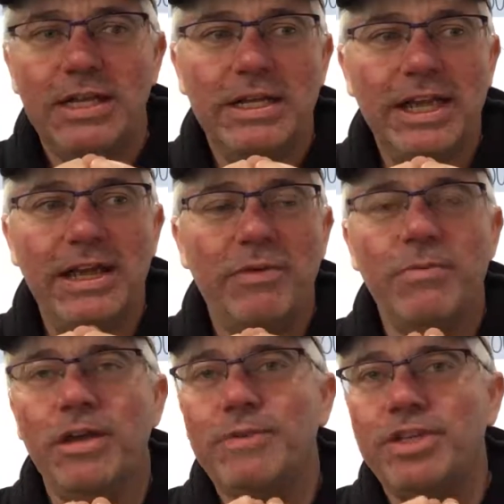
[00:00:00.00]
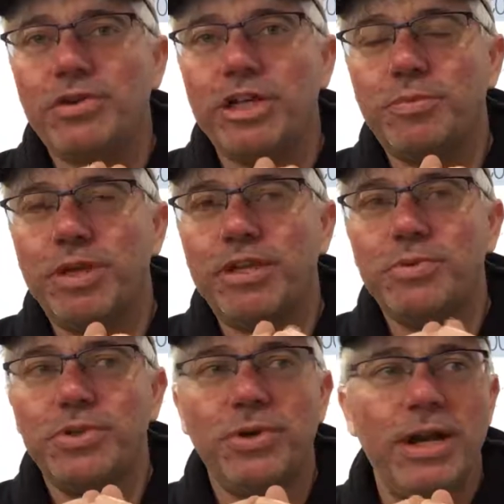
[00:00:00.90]
Yeah, we might be stressed because
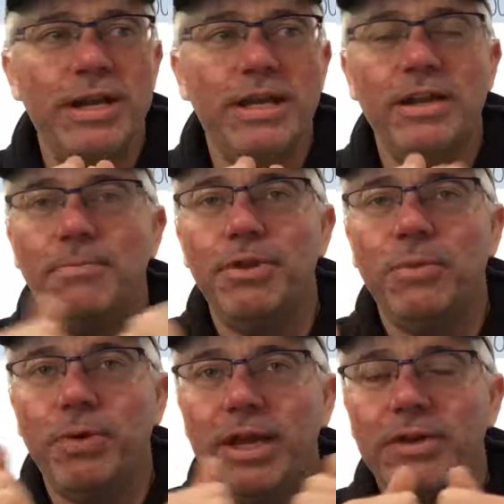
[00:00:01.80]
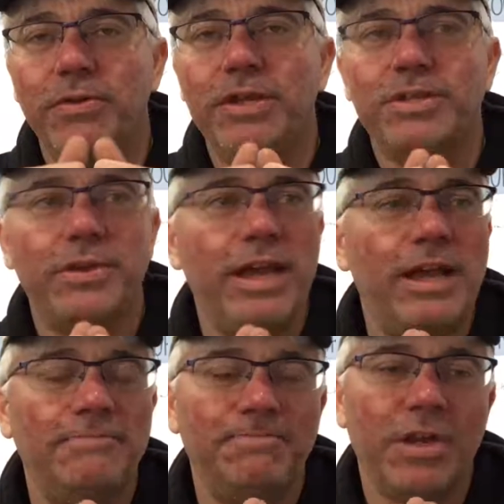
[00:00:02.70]
we're trying to get a bill paid or this or
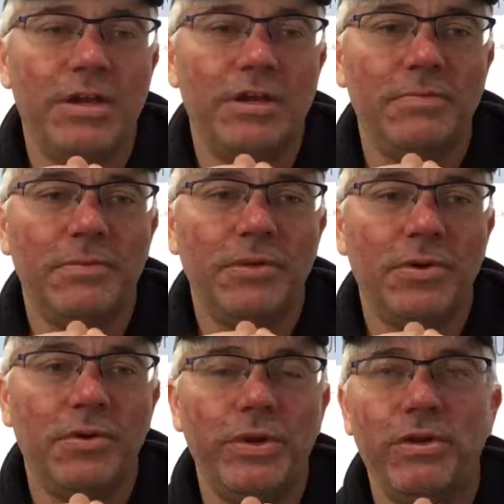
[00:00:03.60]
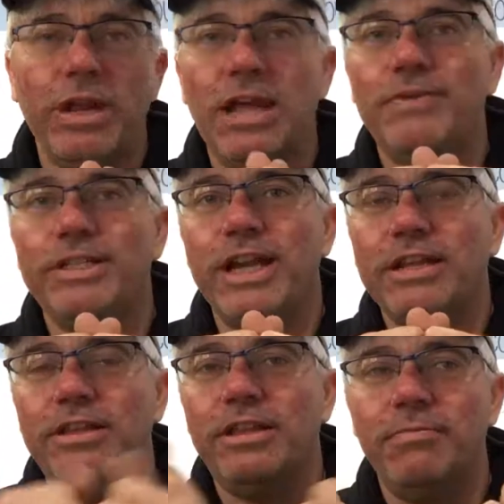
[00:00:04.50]
that. Or we don't have
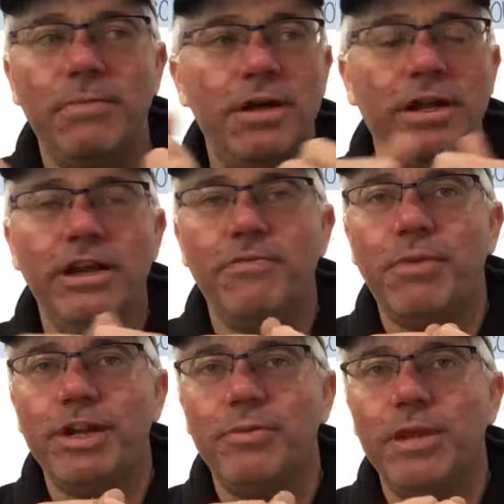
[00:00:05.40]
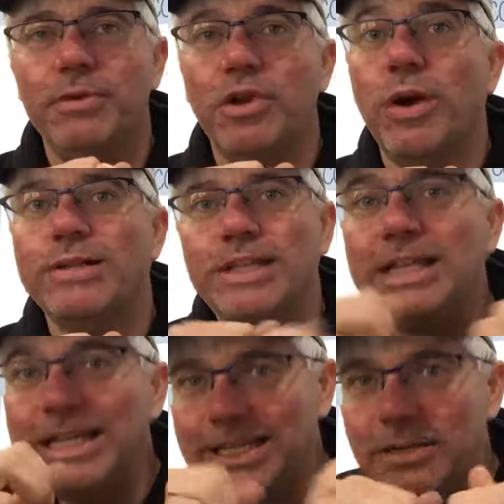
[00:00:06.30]
exactly enough money to be able to go out to
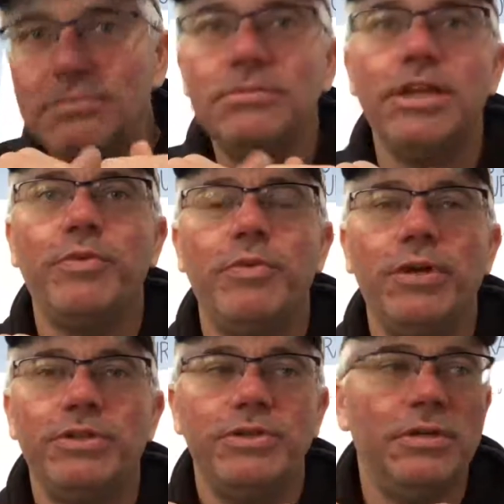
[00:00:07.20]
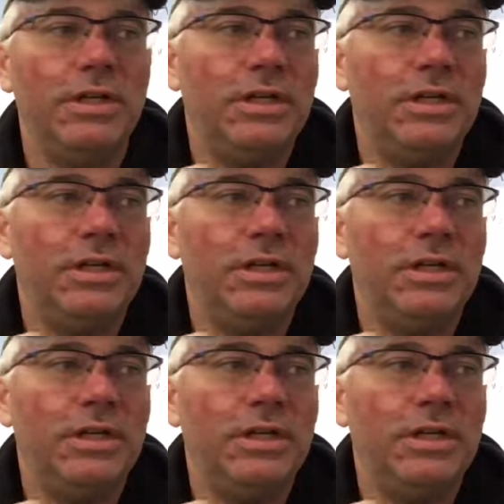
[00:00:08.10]
eat like we want to.